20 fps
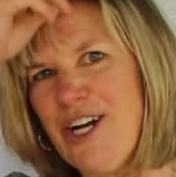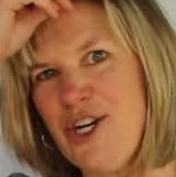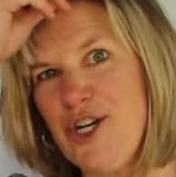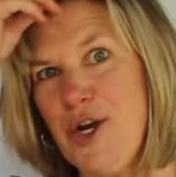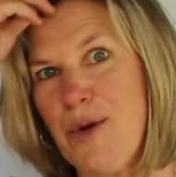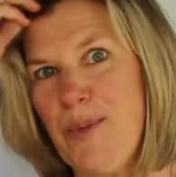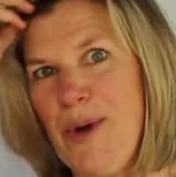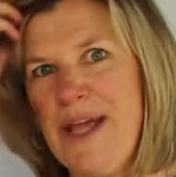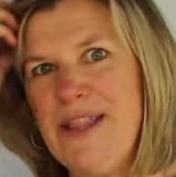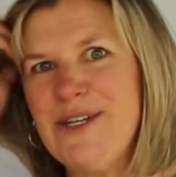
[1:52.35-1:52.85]
or
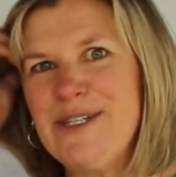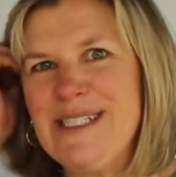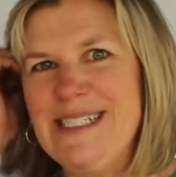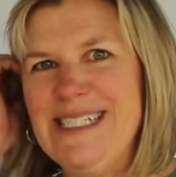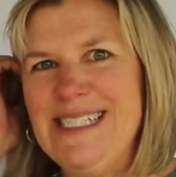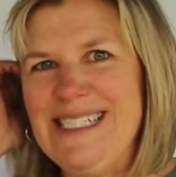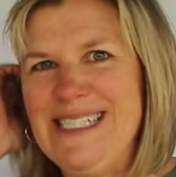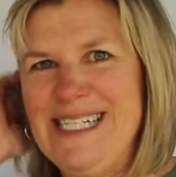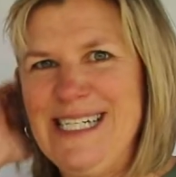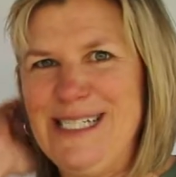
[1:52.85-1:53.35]
your brothers
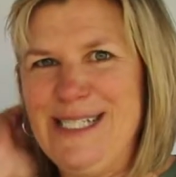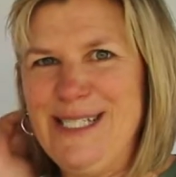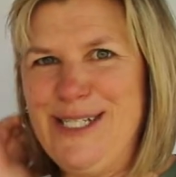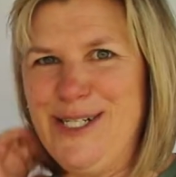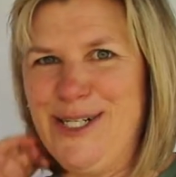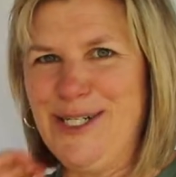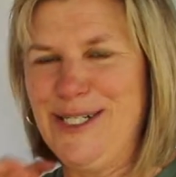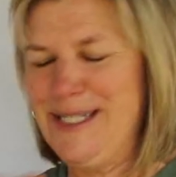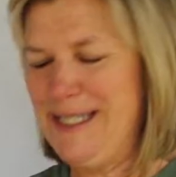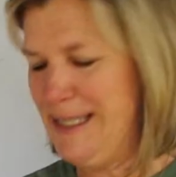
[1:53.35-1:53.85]
and
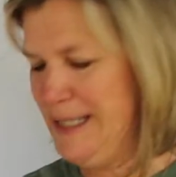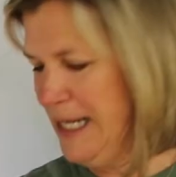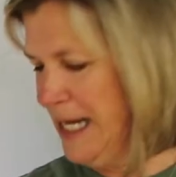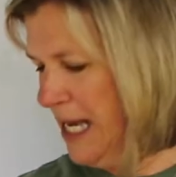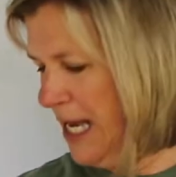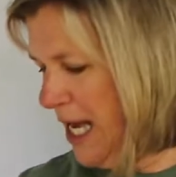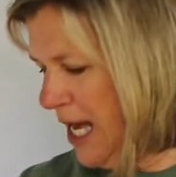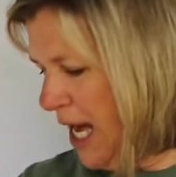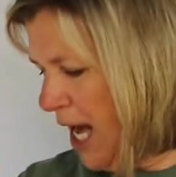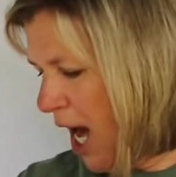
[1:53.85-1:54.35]
sisters.
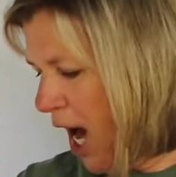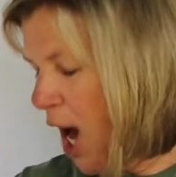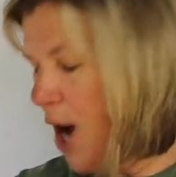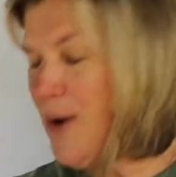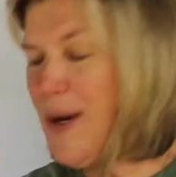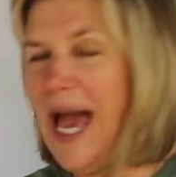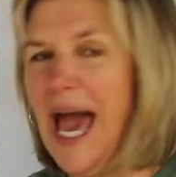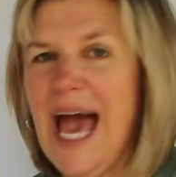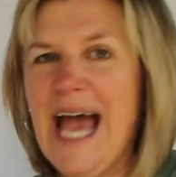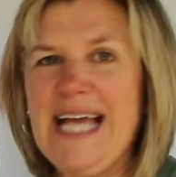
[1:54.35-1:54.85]

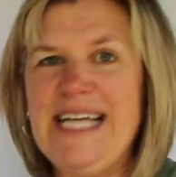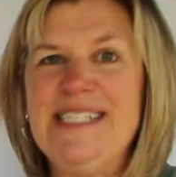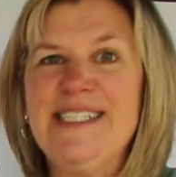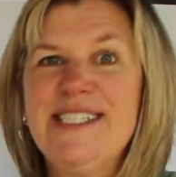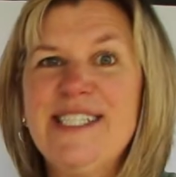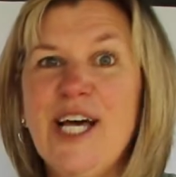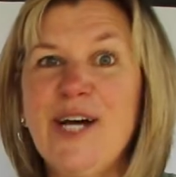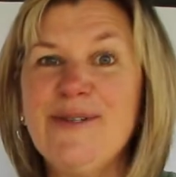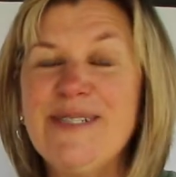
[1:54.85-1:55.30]
Okay, so